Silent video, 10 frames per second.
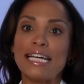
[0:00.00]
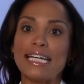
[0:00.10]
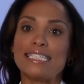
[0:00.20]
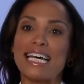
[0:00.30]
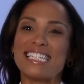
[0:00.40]

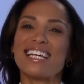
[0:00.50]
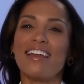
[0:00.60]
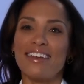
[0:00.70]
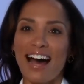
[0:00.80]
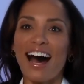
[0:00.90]
is that it's
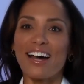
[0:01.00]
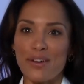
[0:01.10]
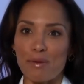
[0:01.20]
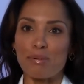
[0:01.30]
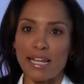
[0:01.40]

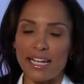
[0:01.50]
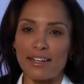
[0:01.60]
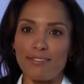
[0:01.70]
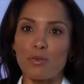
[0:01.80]
non-ablative,